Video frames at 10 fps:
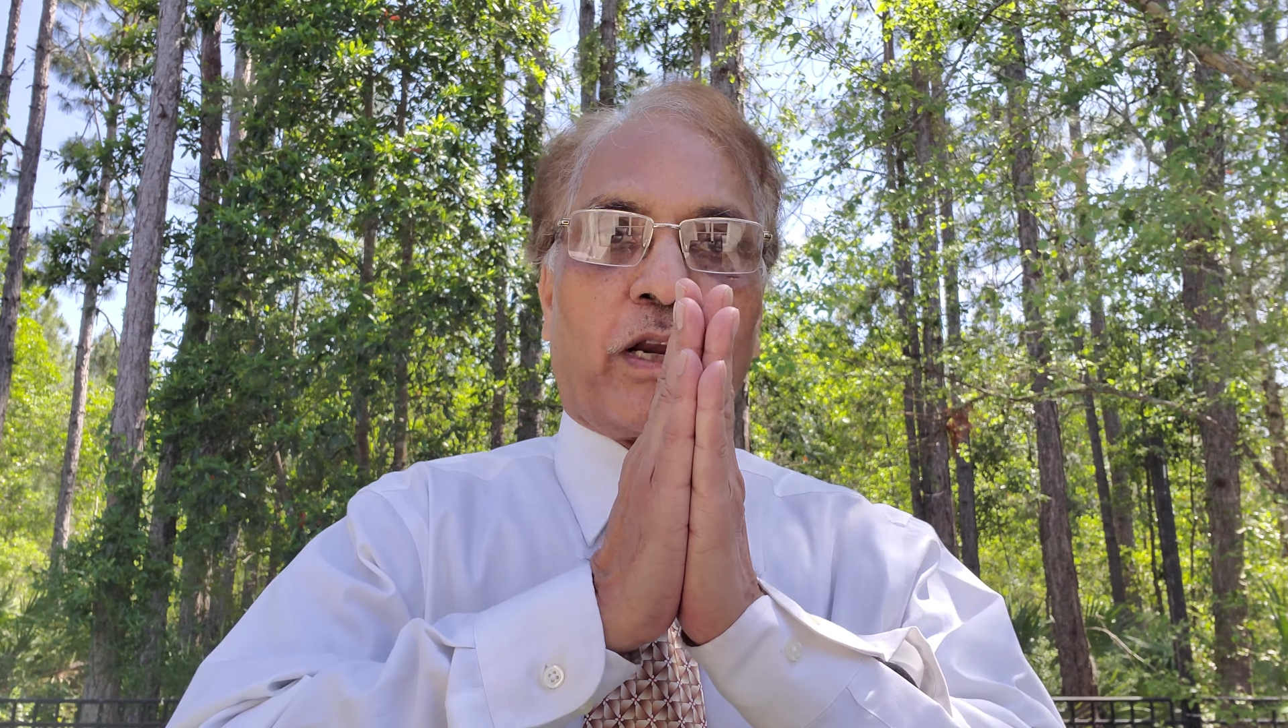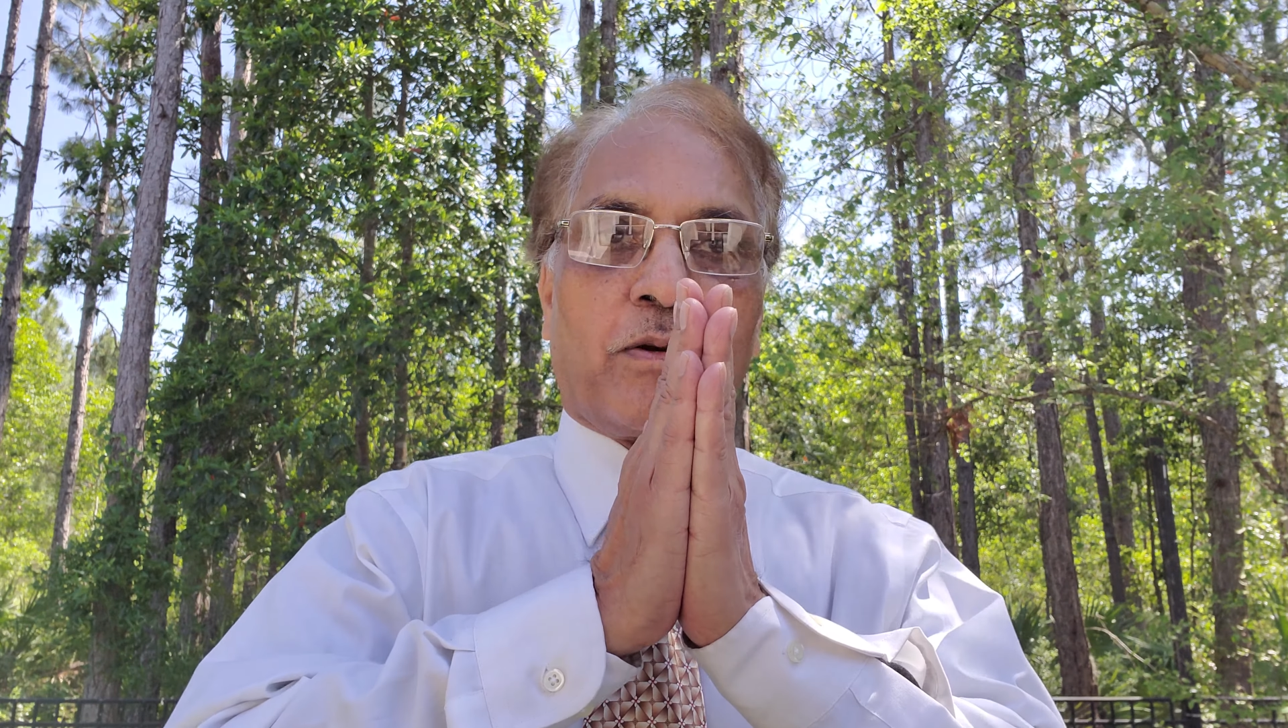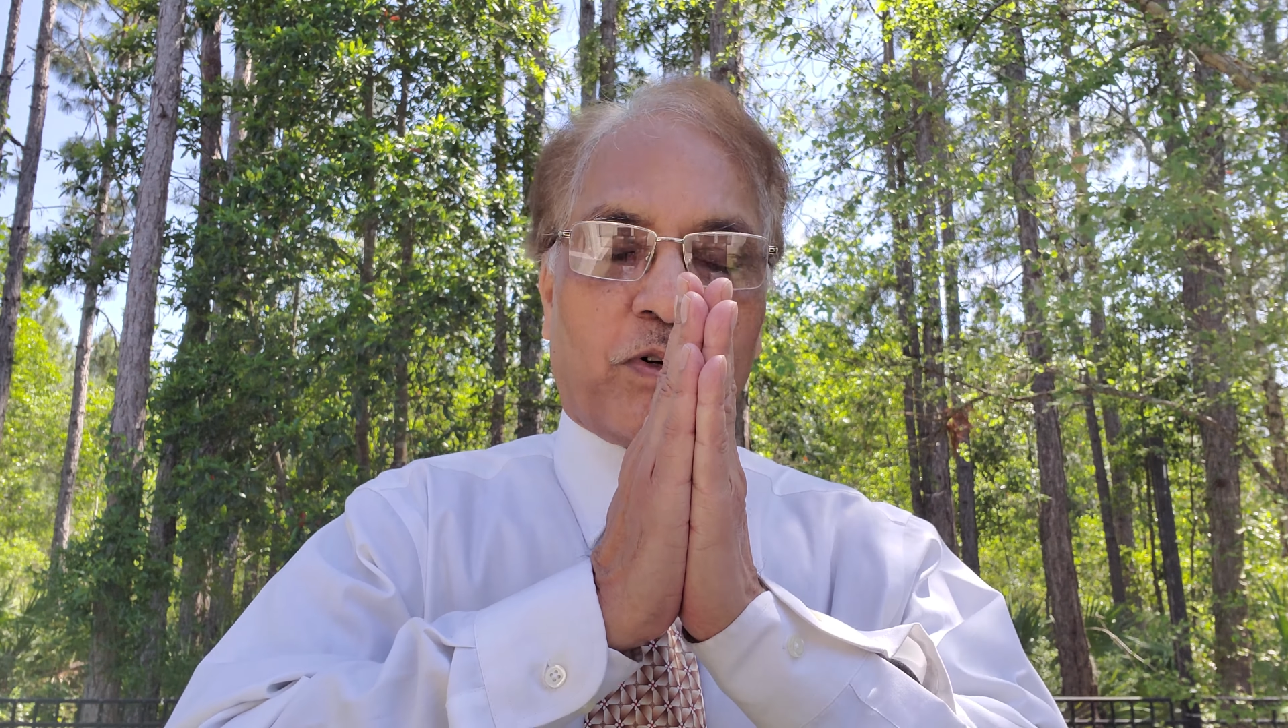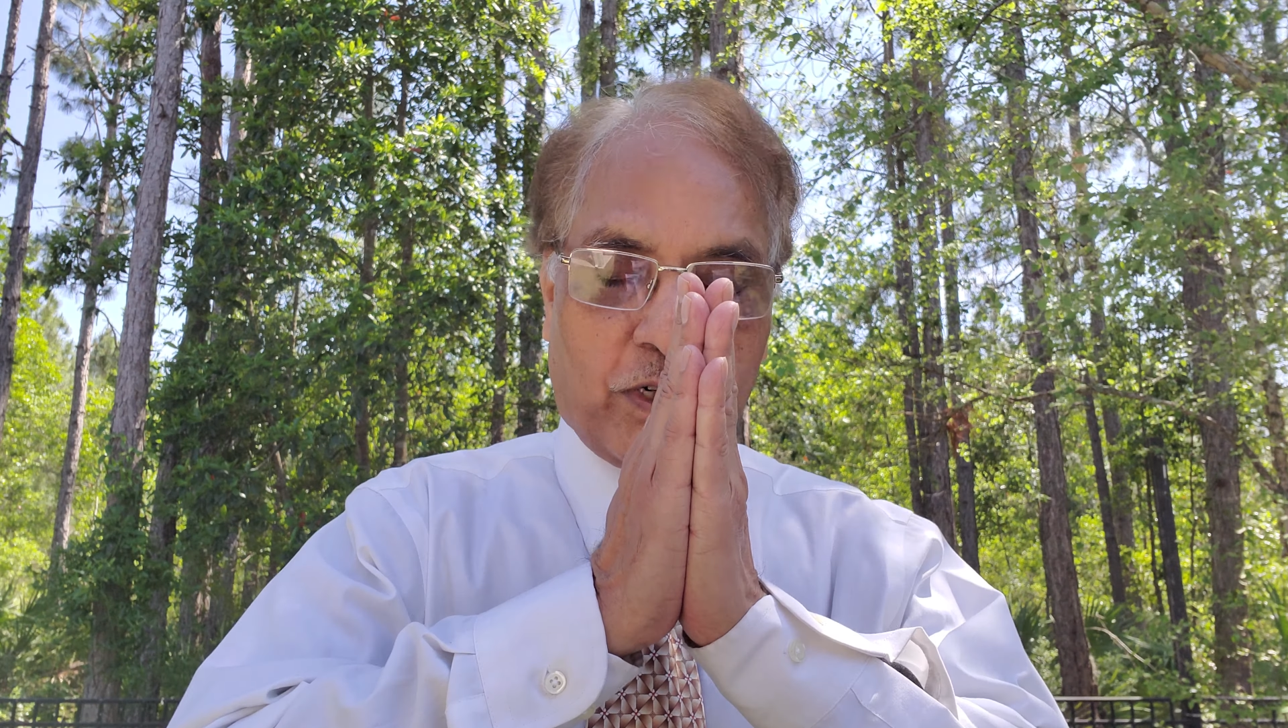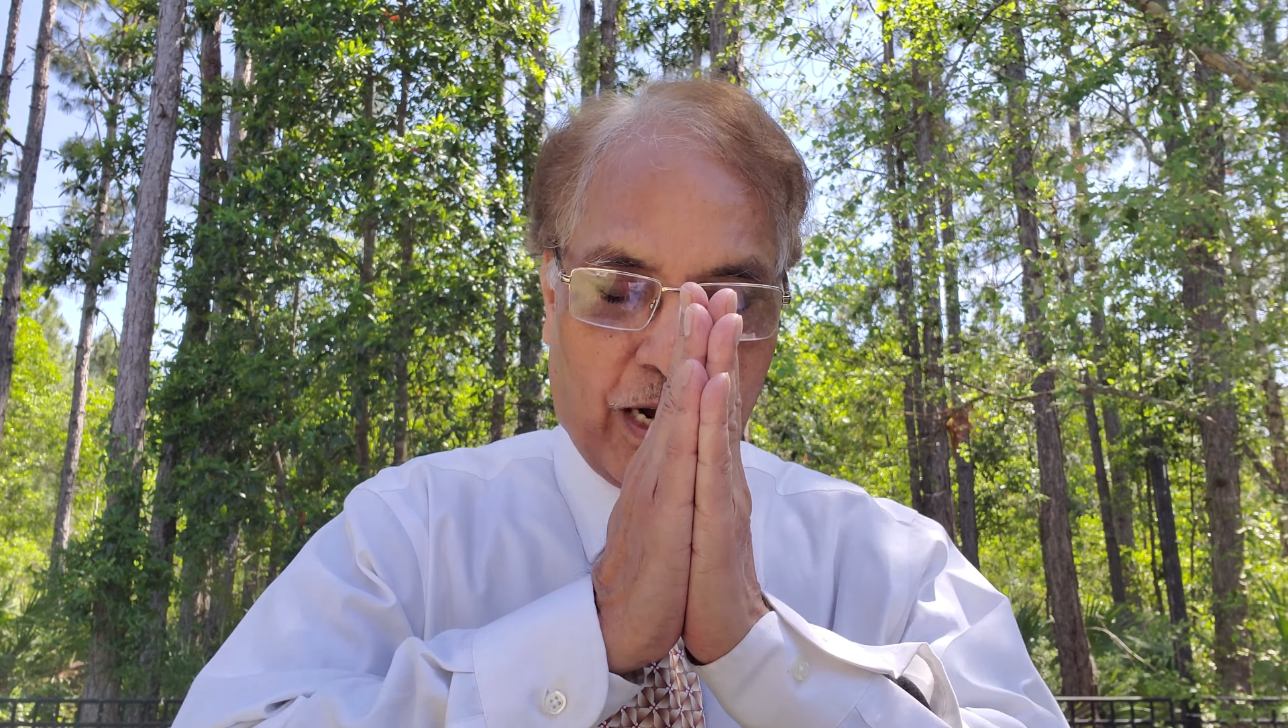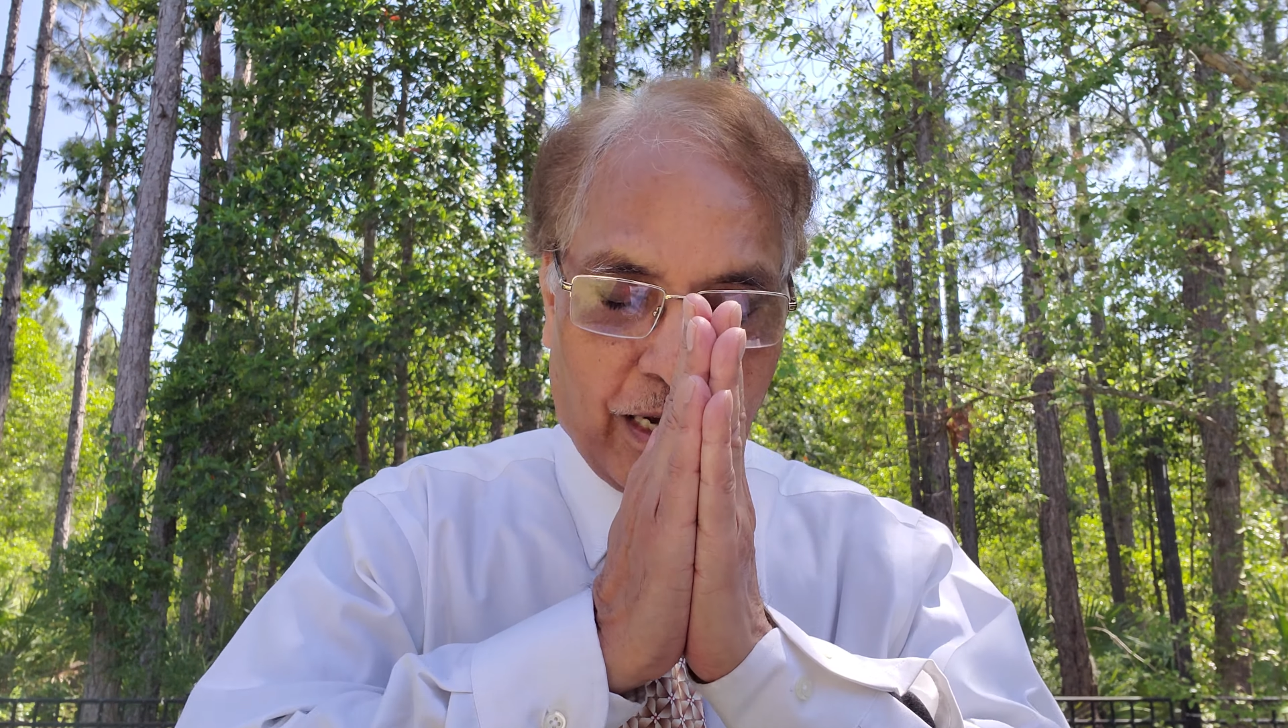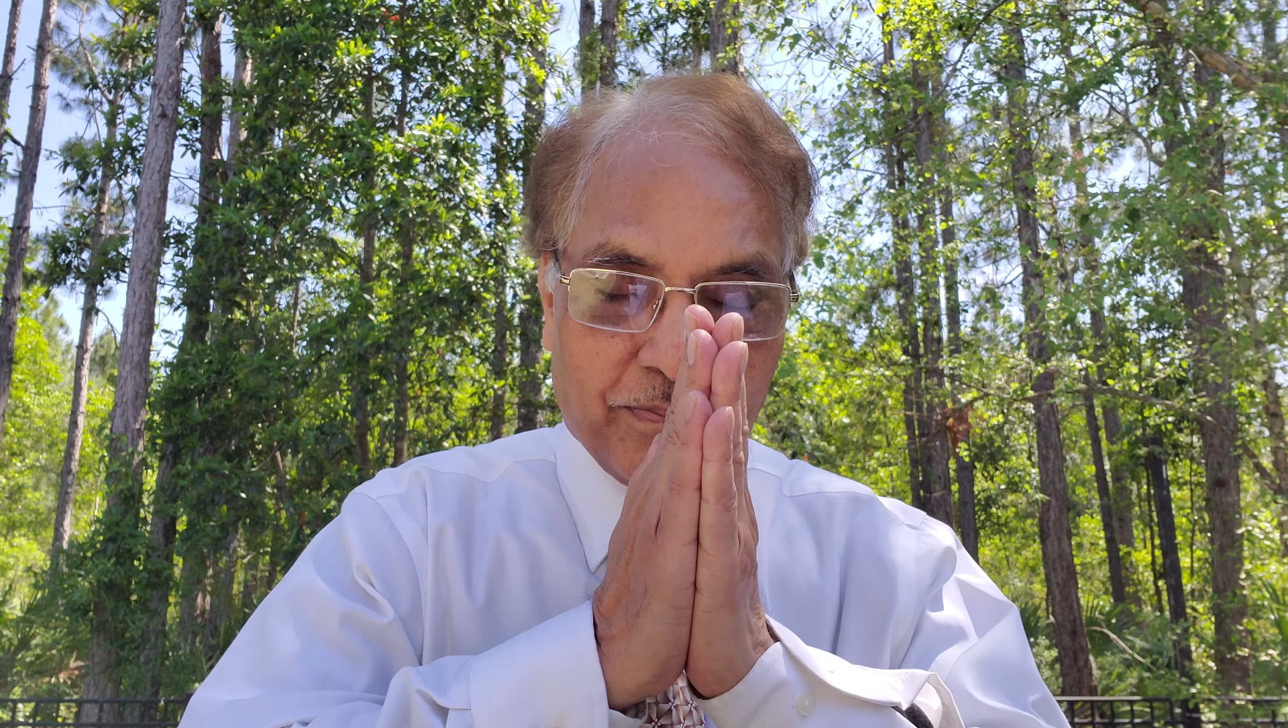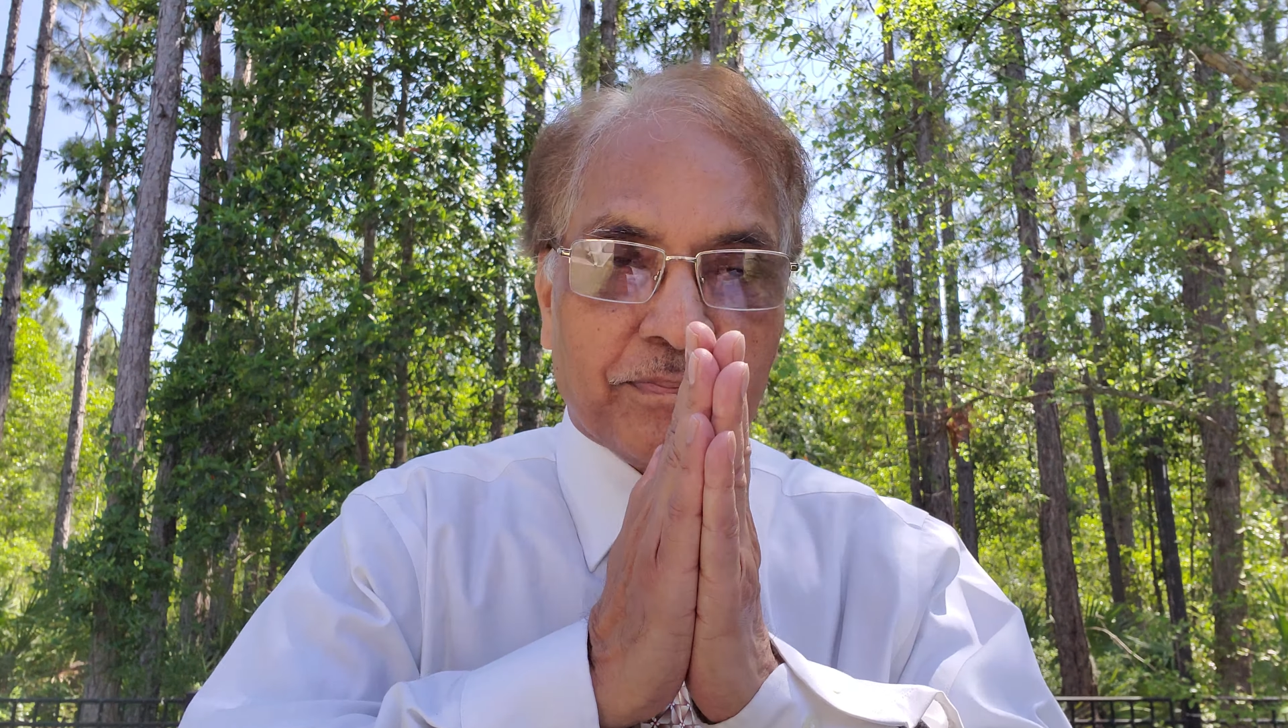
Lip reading: Namaskar.